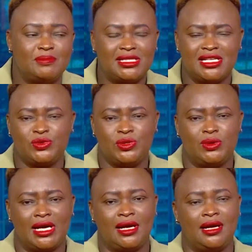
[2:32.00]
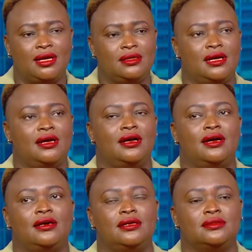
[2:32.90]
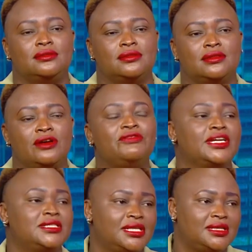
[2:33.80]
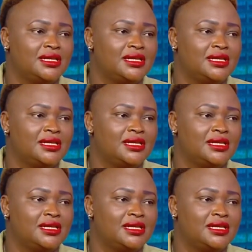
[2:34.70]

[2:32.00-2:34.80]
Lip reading: much as you are affected,